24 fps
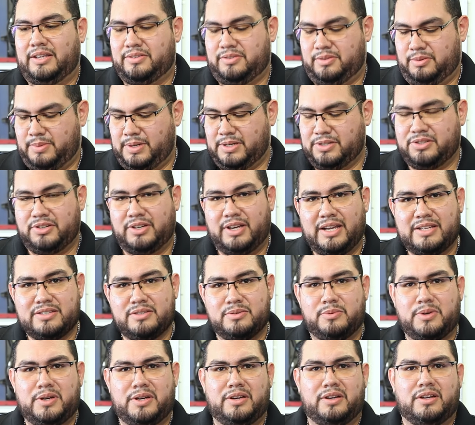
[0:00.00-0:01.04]
So make sure you guys are
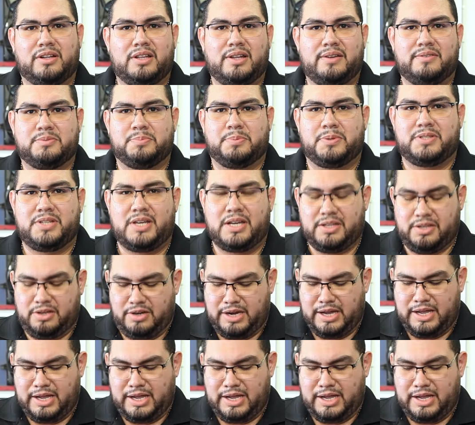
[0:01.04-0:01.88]
wearing gloves, protect your